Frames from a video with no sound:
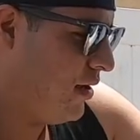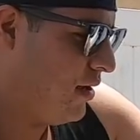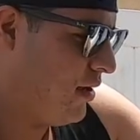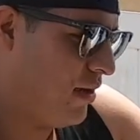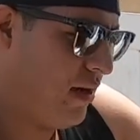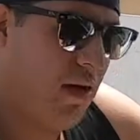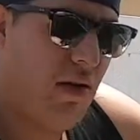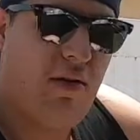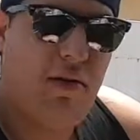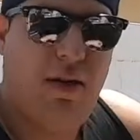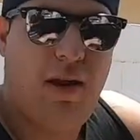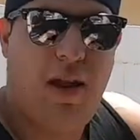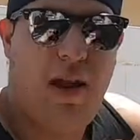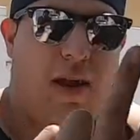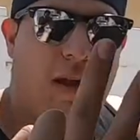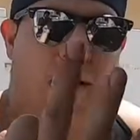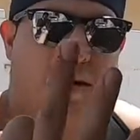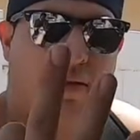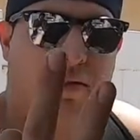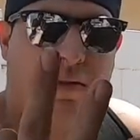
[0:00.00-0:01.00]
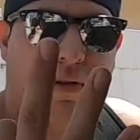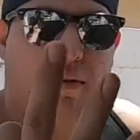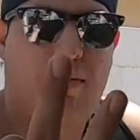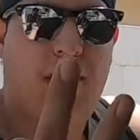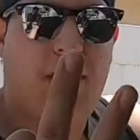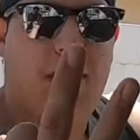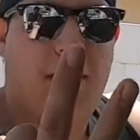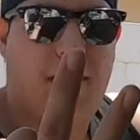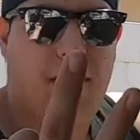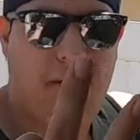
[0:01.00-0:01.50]
I only had it 3
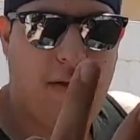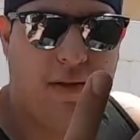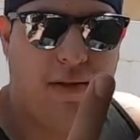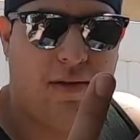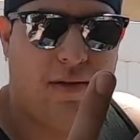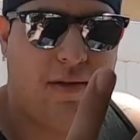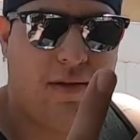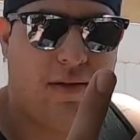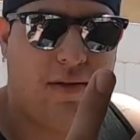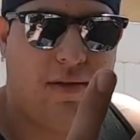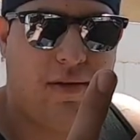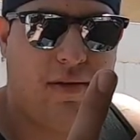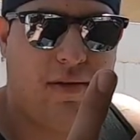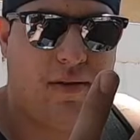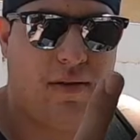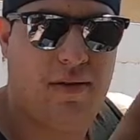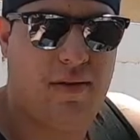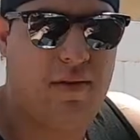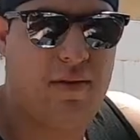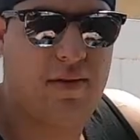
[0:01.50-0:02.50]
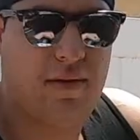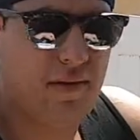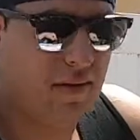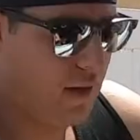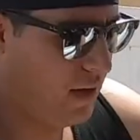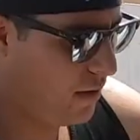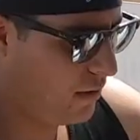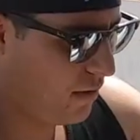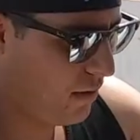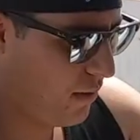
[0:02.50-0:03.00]
months, and this
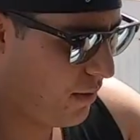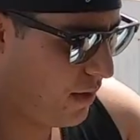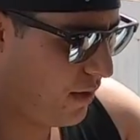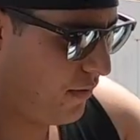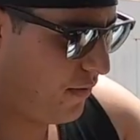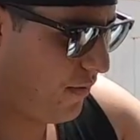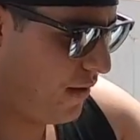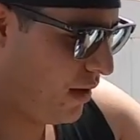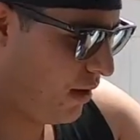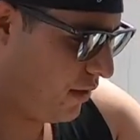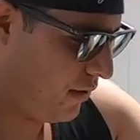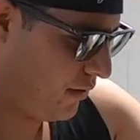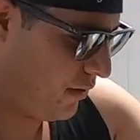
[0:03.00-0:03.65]
thing's already failing.